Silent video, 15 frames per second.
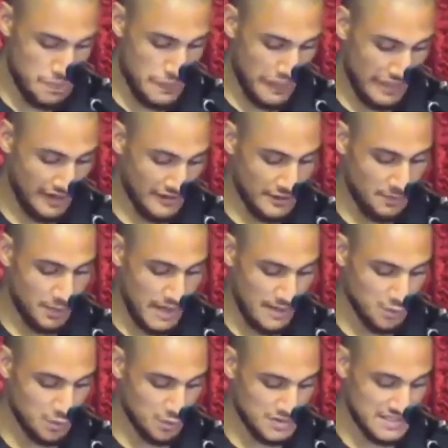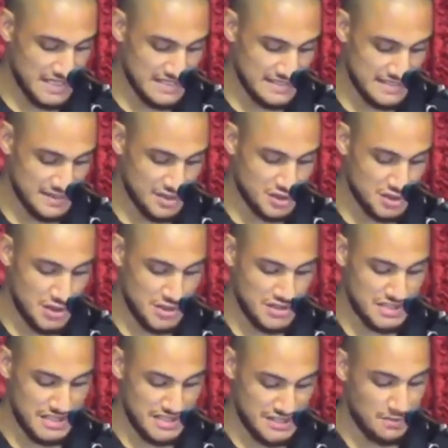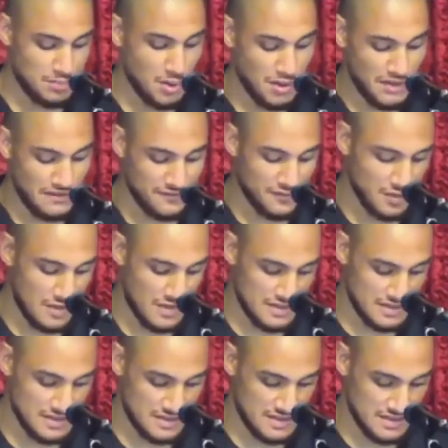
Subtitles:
The Bible says that the church is the body of Christ.